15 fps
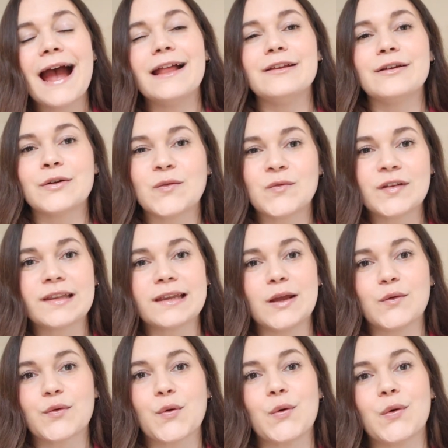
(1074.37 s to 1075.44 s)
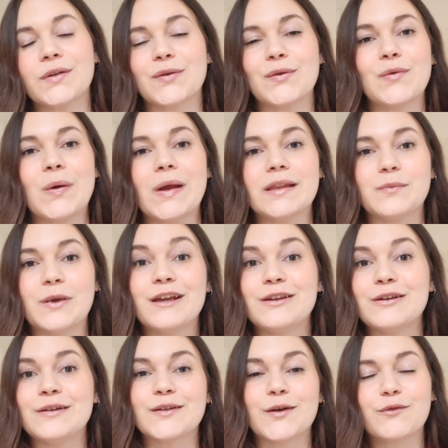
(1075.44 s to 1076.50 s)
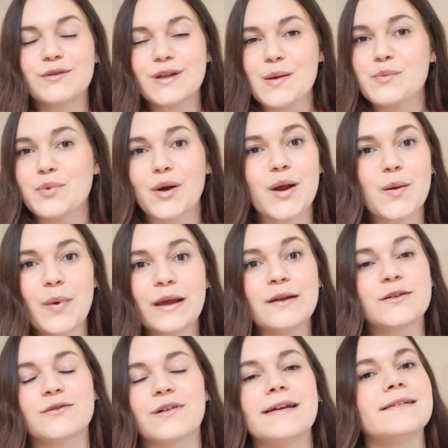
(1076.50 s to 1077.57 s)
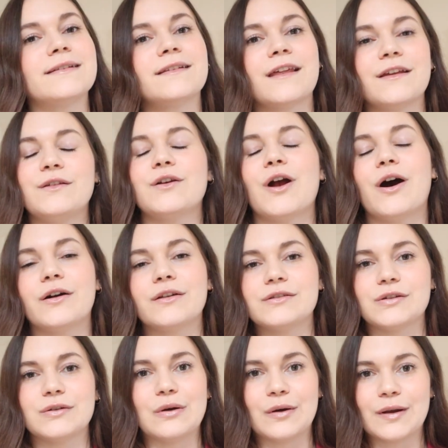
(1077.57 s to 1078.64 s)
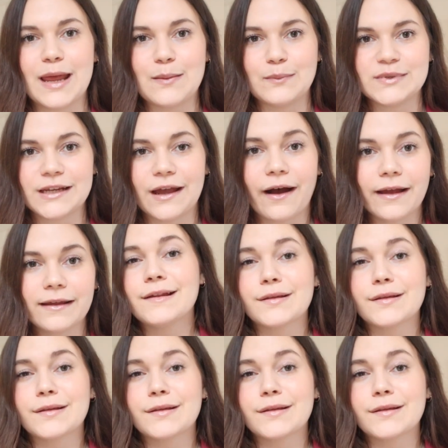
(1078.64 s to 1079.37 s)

and you can obviously of course always make use of temporary basal rates that you can't do on M D I.